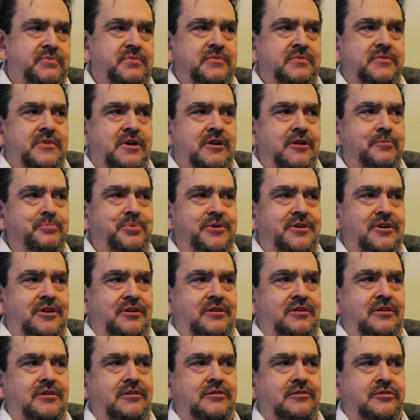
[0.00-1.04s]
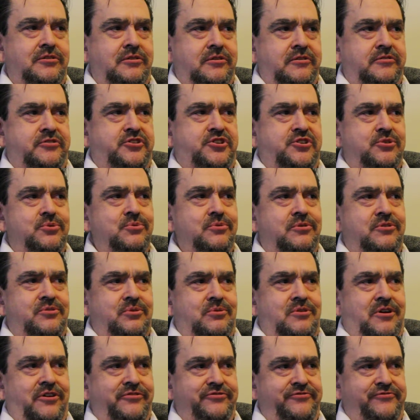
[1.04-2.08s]
that are being choked
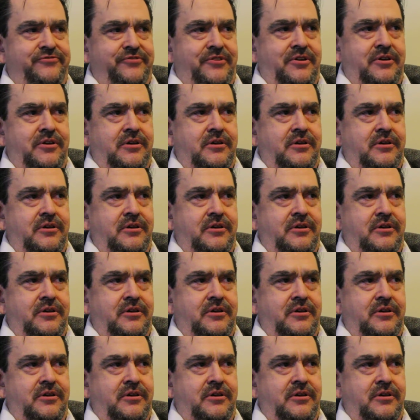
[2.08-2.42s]
off.